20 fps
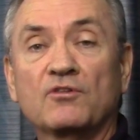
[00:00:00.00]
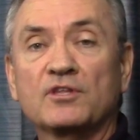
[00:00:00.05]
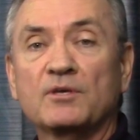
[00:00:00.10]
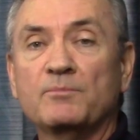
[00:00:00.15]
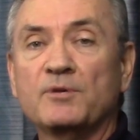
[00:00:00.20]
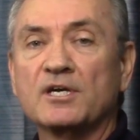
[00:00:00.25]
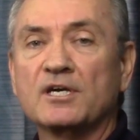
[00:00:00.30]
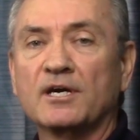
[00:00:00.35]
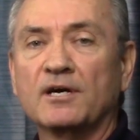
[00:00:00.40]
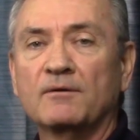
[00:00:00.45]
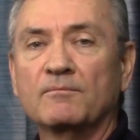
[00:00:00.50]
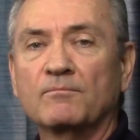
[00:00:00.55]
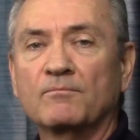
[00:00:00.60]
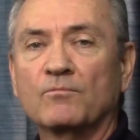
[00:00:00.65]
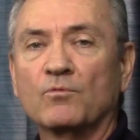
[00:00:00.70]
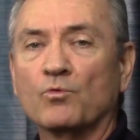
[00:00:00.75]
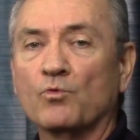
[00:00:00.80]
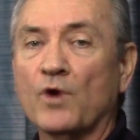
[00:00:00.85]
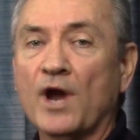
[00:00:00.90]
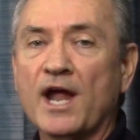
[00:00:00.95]
they
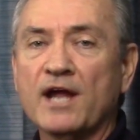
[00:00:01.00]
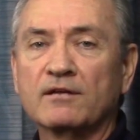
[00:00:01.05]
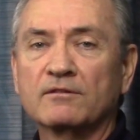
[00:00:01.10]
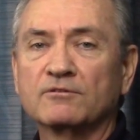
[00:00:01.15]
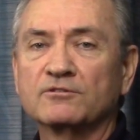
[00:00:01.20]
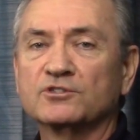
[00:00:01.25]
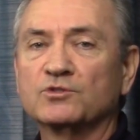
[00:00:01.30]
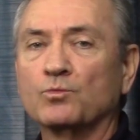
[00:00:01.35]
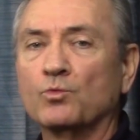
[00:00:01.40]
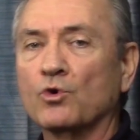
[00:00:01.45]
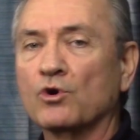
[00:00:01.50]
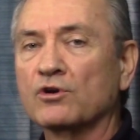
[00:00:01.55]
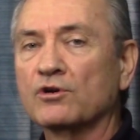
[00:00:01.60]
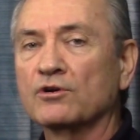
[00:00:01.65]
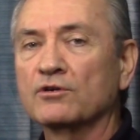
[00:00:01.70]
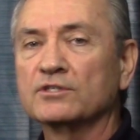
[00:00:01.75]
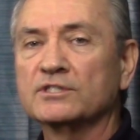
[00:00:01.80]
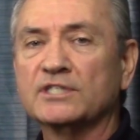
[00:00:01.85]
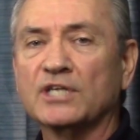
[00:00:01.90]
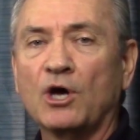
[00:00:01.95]
become wranglers,
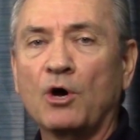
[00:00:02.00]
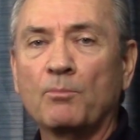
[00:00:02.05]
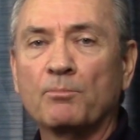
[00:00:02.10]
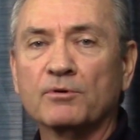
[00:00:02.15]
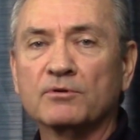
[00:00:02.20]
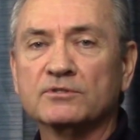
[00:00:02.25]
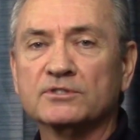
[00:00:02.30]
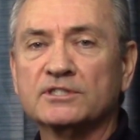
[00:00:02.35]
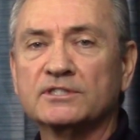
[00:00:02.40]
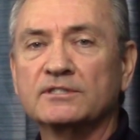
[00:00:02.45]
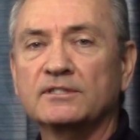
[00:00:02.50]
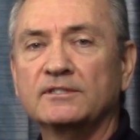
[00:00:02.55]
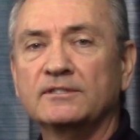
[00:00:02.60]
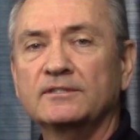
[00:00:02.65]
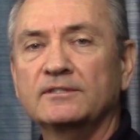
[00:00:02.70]
workers, helpers.